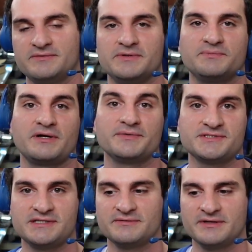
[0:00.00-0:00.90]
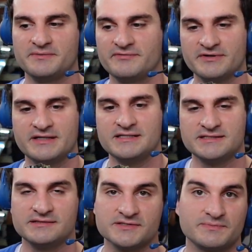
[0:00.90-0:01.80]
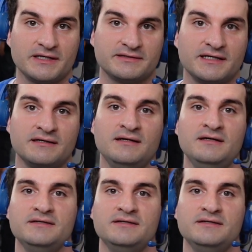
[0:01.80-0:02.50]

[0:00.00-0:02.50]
we'd probably see it, right? It'd be very easy to spot that.